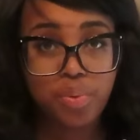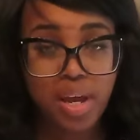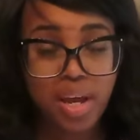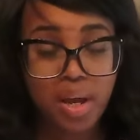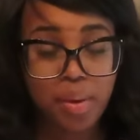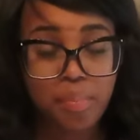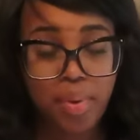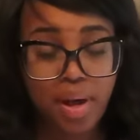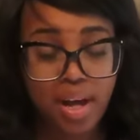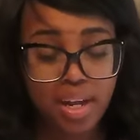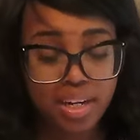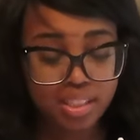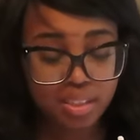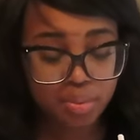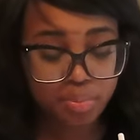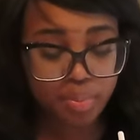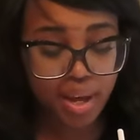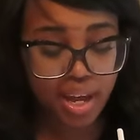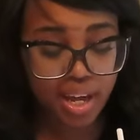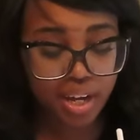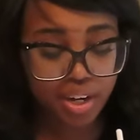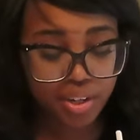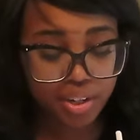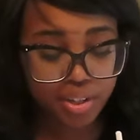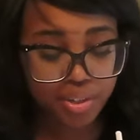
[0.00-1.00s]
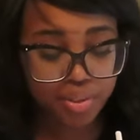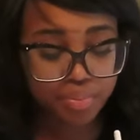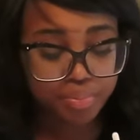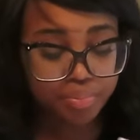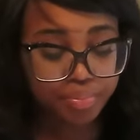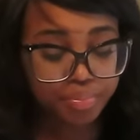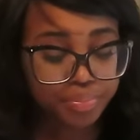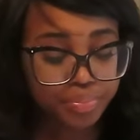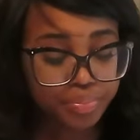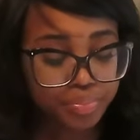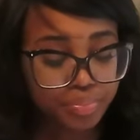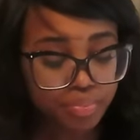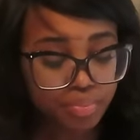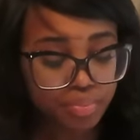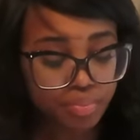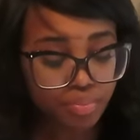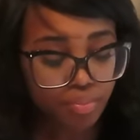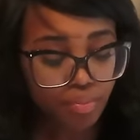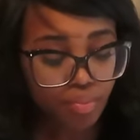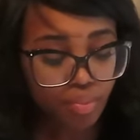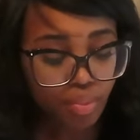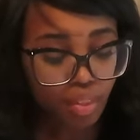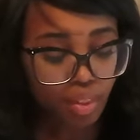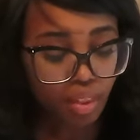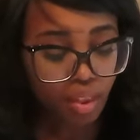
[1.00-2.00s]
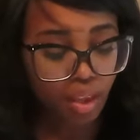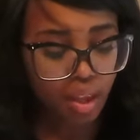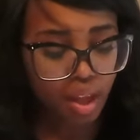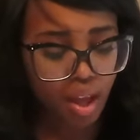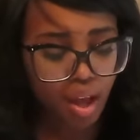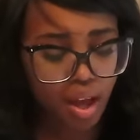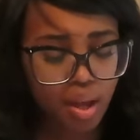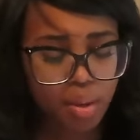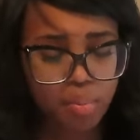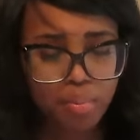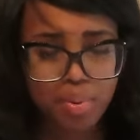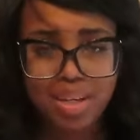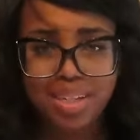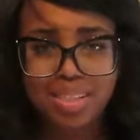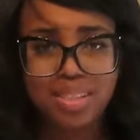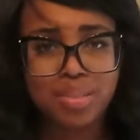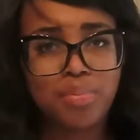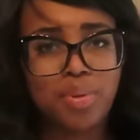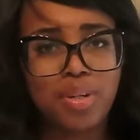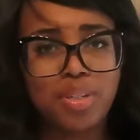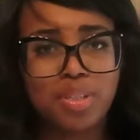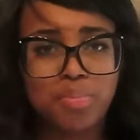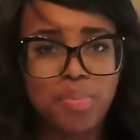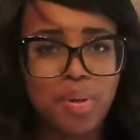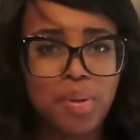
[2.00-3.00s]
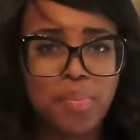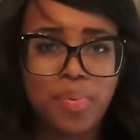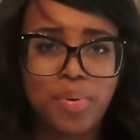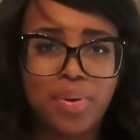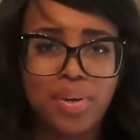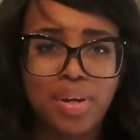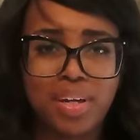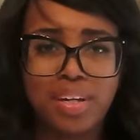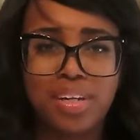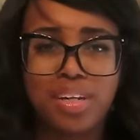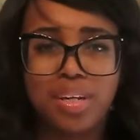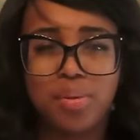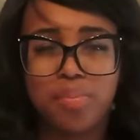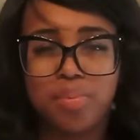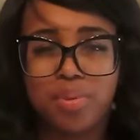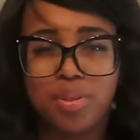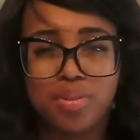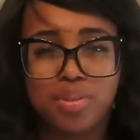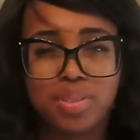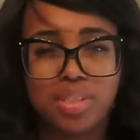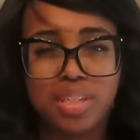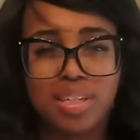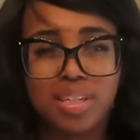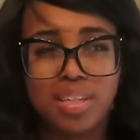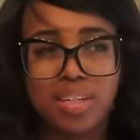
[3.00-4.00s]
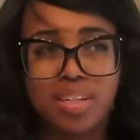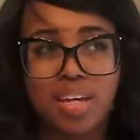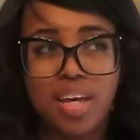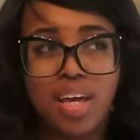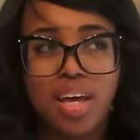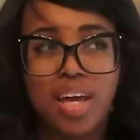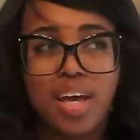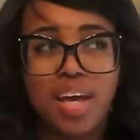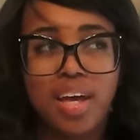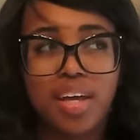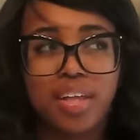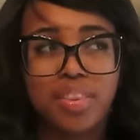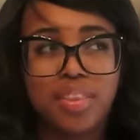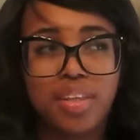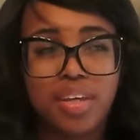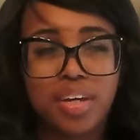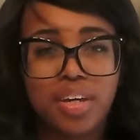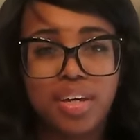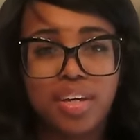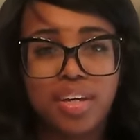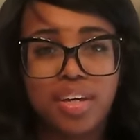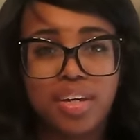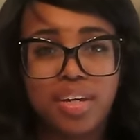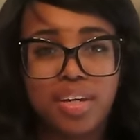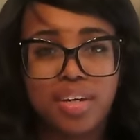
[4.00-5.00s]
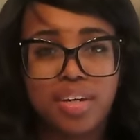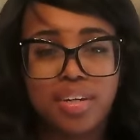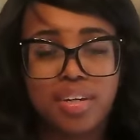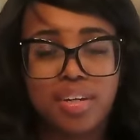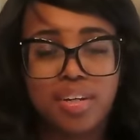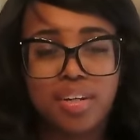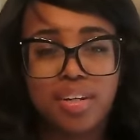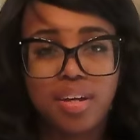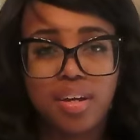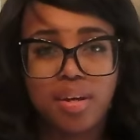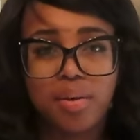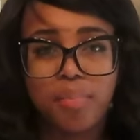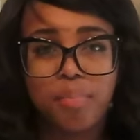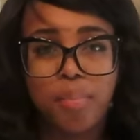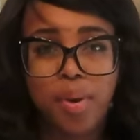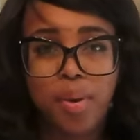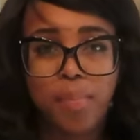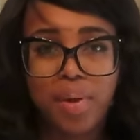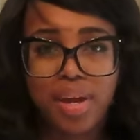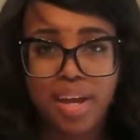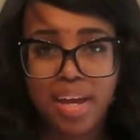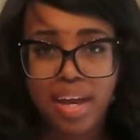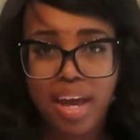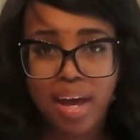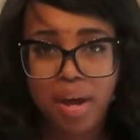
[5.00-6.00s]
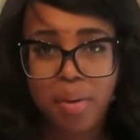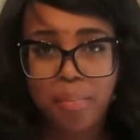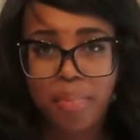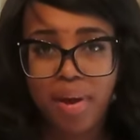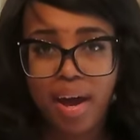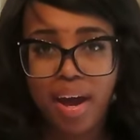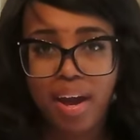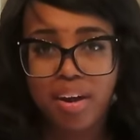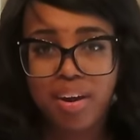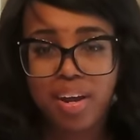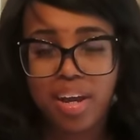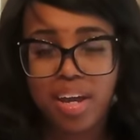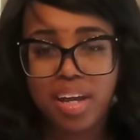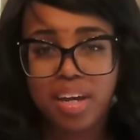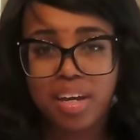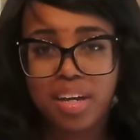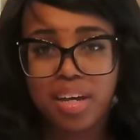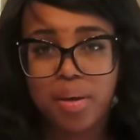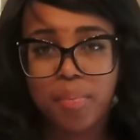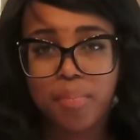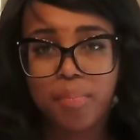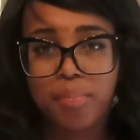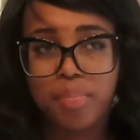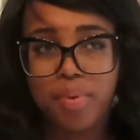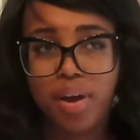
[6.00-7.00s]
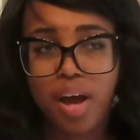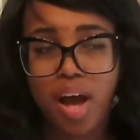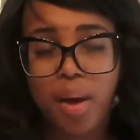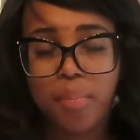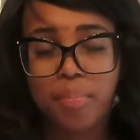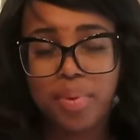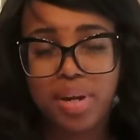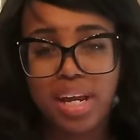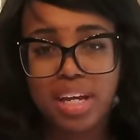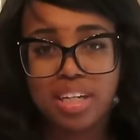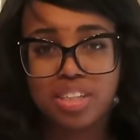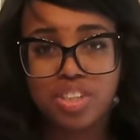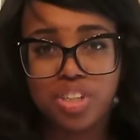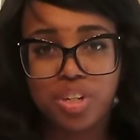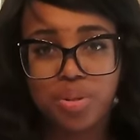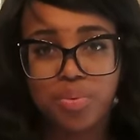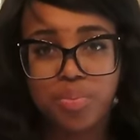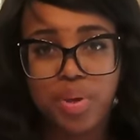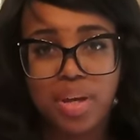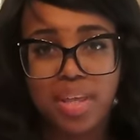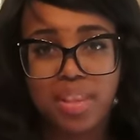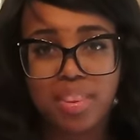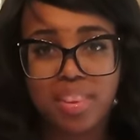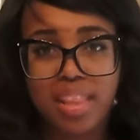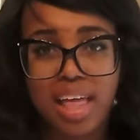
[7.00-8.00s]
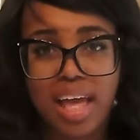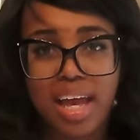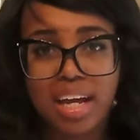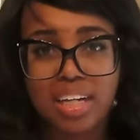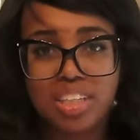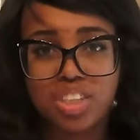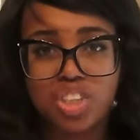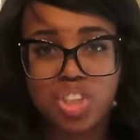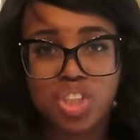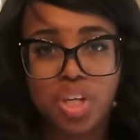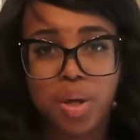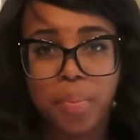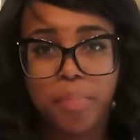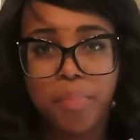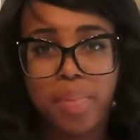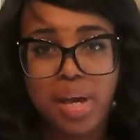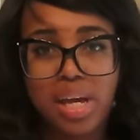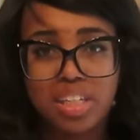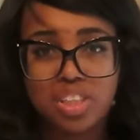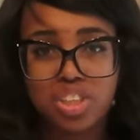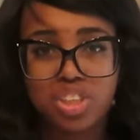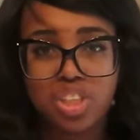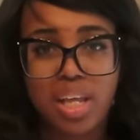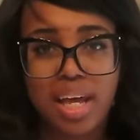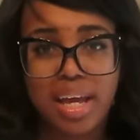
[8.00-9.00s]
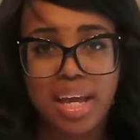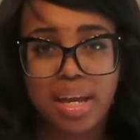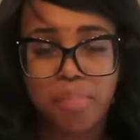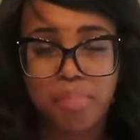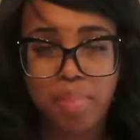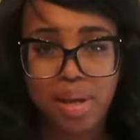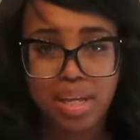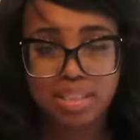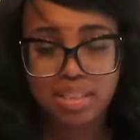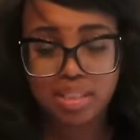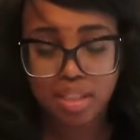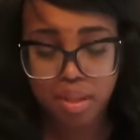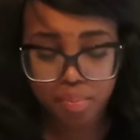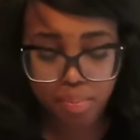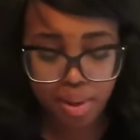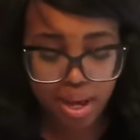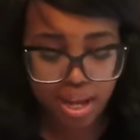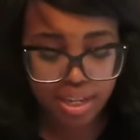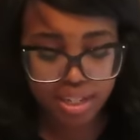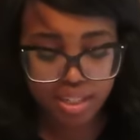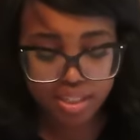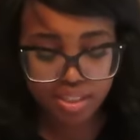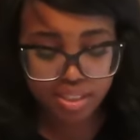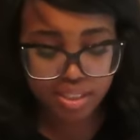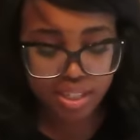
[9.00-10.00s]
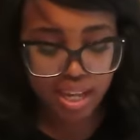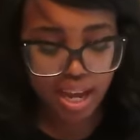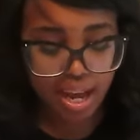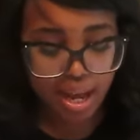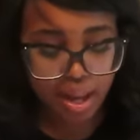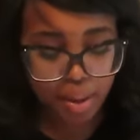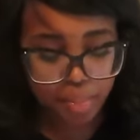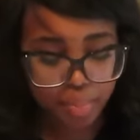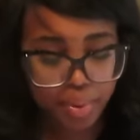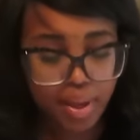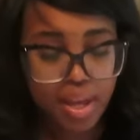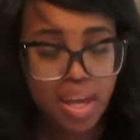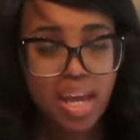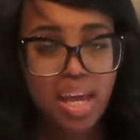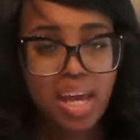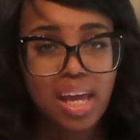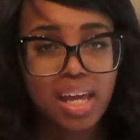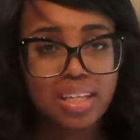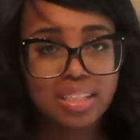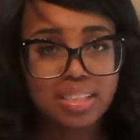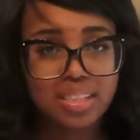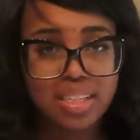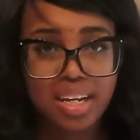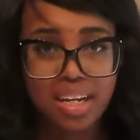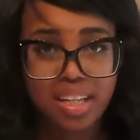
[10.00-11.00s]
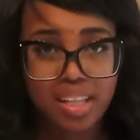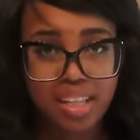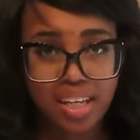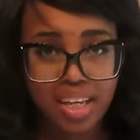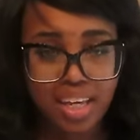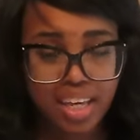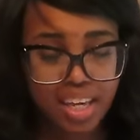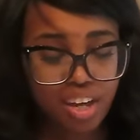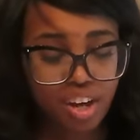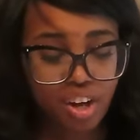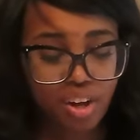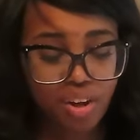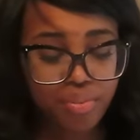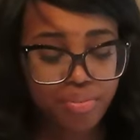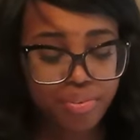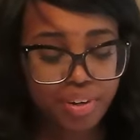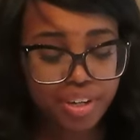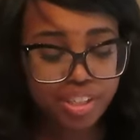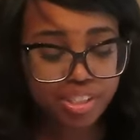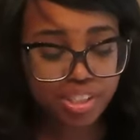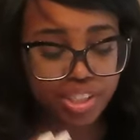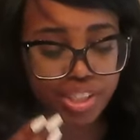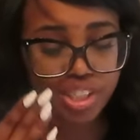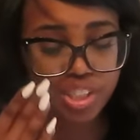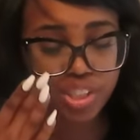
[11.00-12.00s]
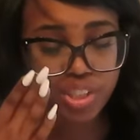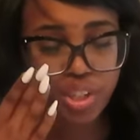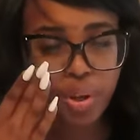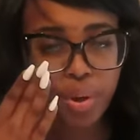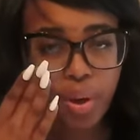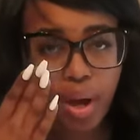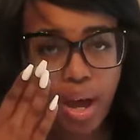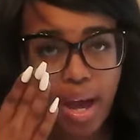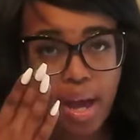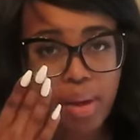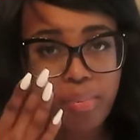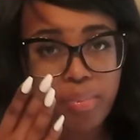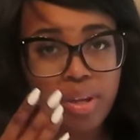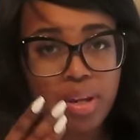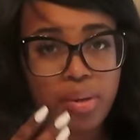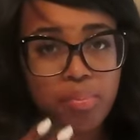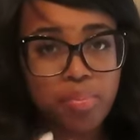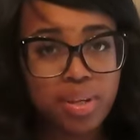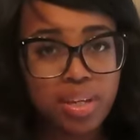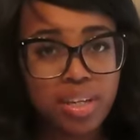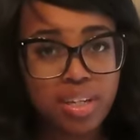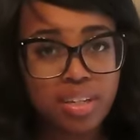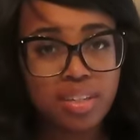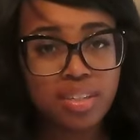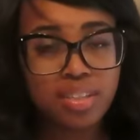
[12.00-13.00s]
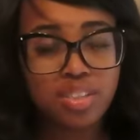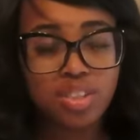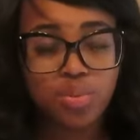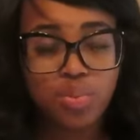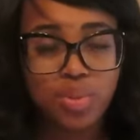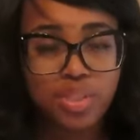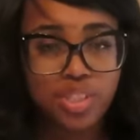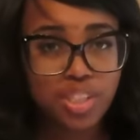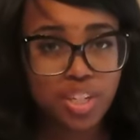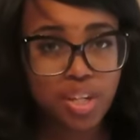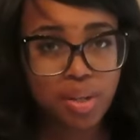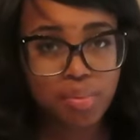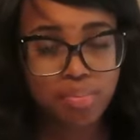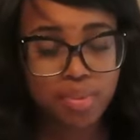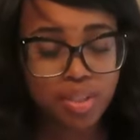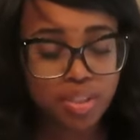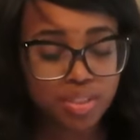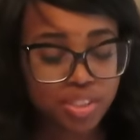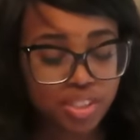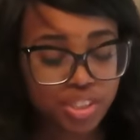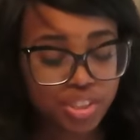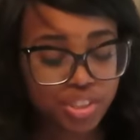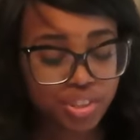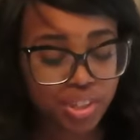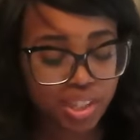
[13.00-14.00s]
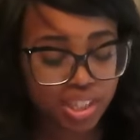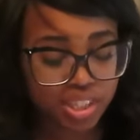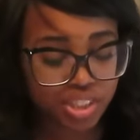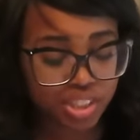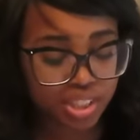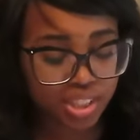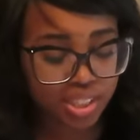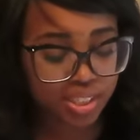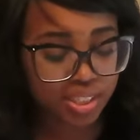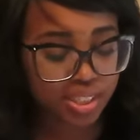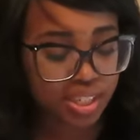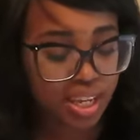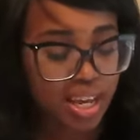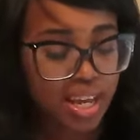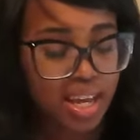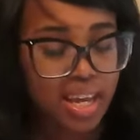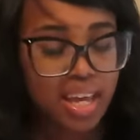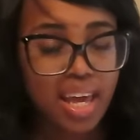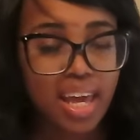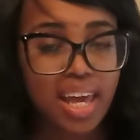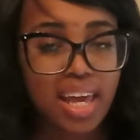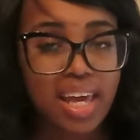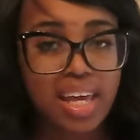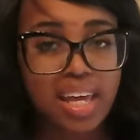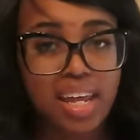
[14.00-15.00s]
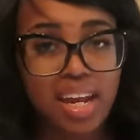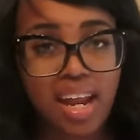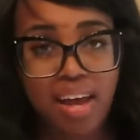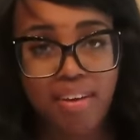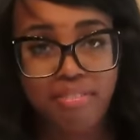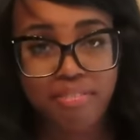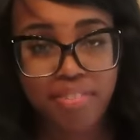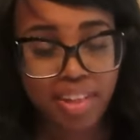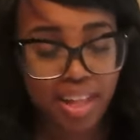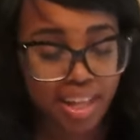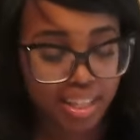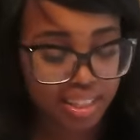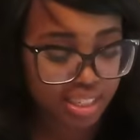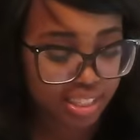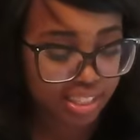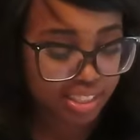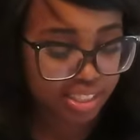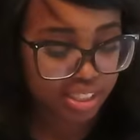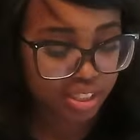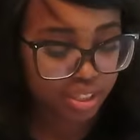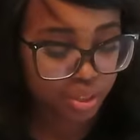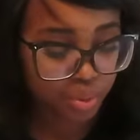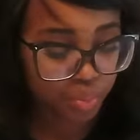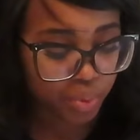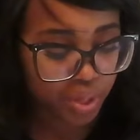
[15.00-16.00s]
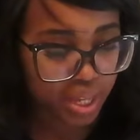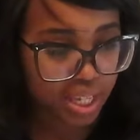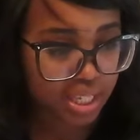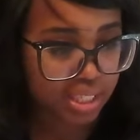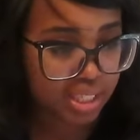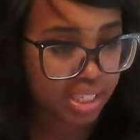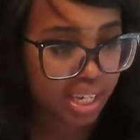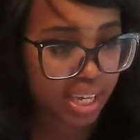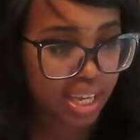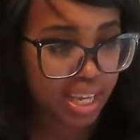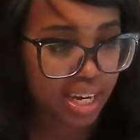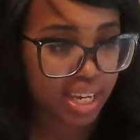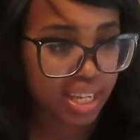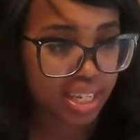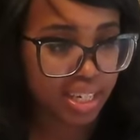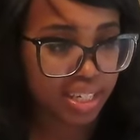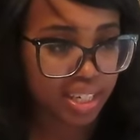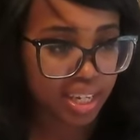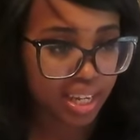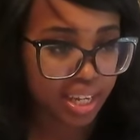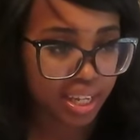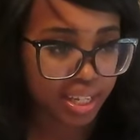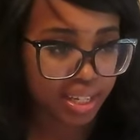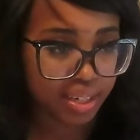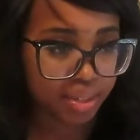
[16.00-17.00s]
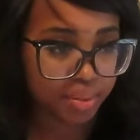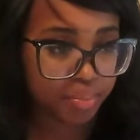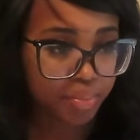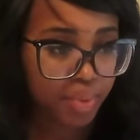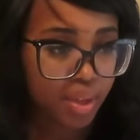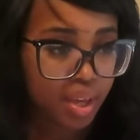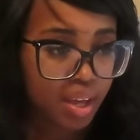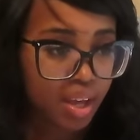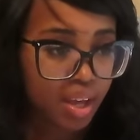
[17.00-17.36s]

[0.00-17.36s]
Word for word: neck bodice pattern because most people end up using the mermaid gown pattern in combination with like just a mesh like basic bodice top instead of the keyhole version. So I'm going to be switching up those instructions, and I feel like this is the week to get it done.